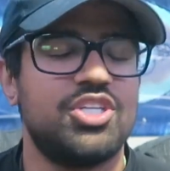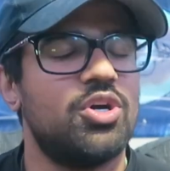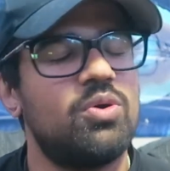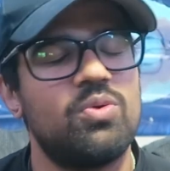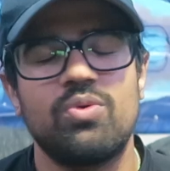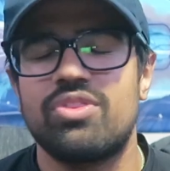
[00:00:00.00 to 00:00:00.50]

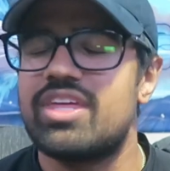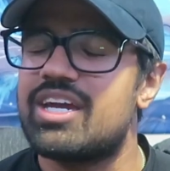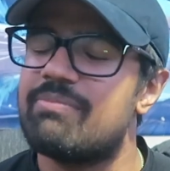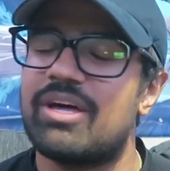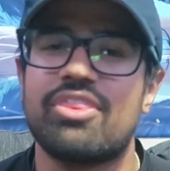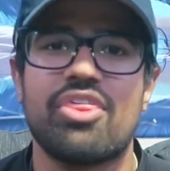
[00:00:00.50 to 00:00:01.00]
Don't
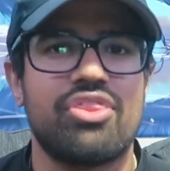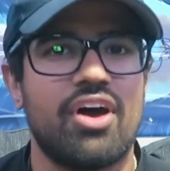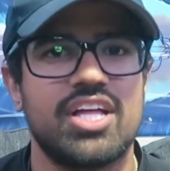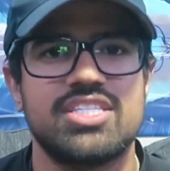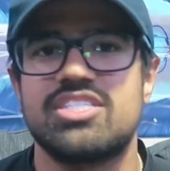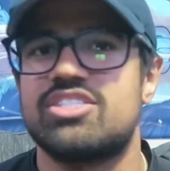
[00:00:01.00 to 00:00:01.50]
think about the
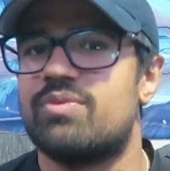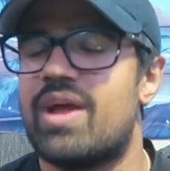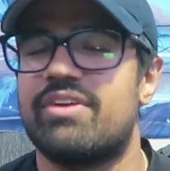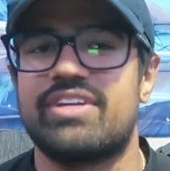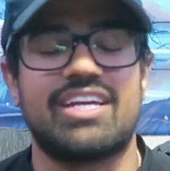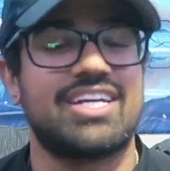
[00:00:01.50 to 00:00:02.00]
thoughts
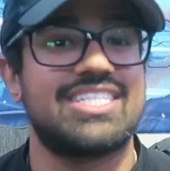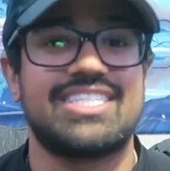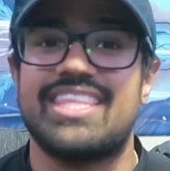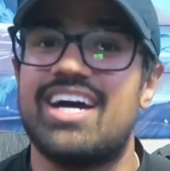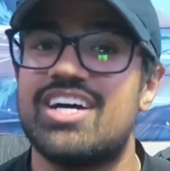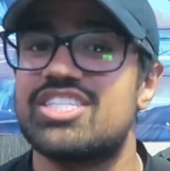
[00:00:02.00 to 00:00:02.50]
surrounding it, because
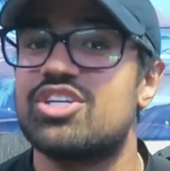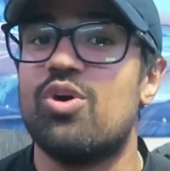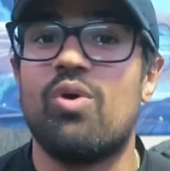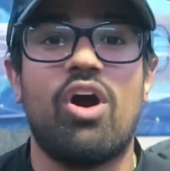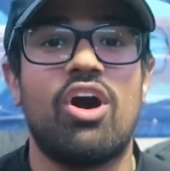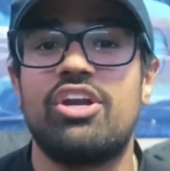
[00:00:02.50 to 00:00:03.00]
thoughts
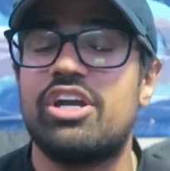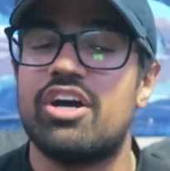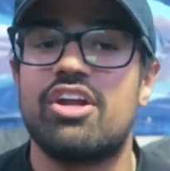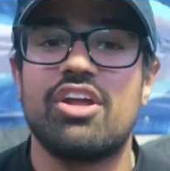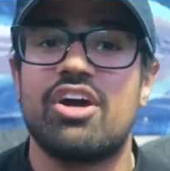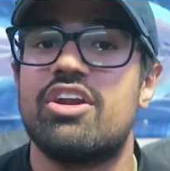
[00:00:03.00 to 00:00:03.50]
go on and
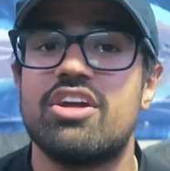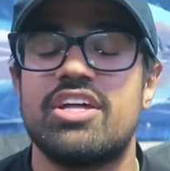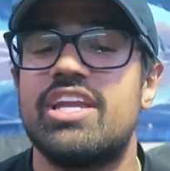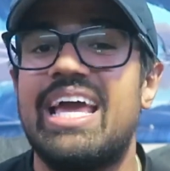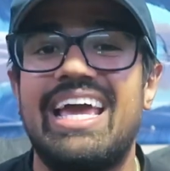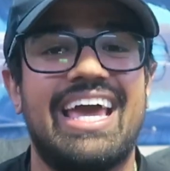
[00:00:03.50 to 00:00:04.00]
on and on and
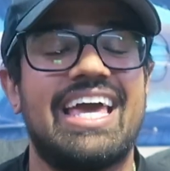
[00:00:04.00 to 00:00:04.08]
on,